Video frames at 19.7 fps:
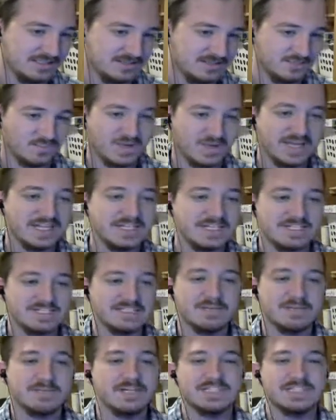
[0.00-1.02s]
Why does
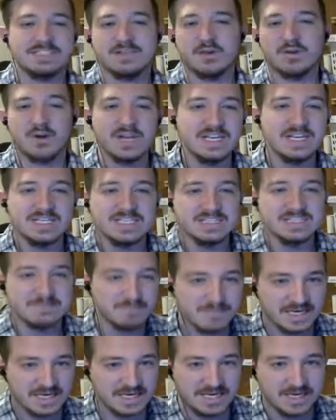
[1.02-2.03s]
someone as great as
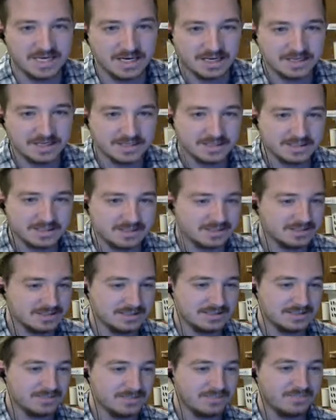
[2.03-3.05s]
me
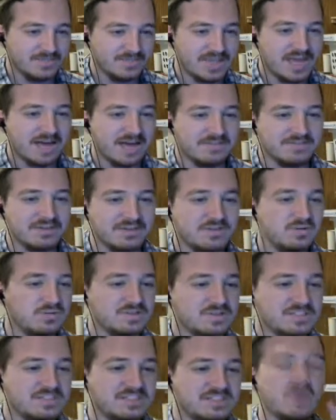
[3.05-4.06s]
have to do
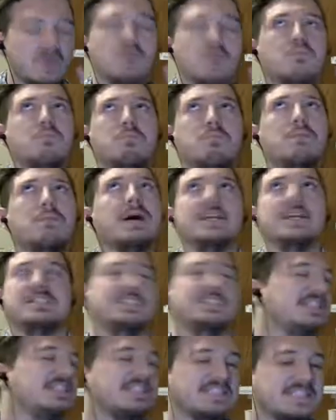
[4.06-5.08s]
so much
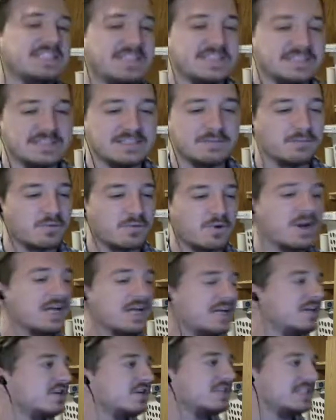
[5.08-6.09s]
just to get some
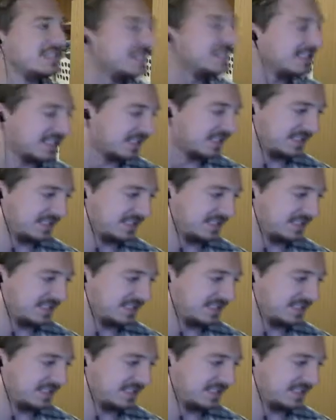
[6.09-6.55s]
recognition.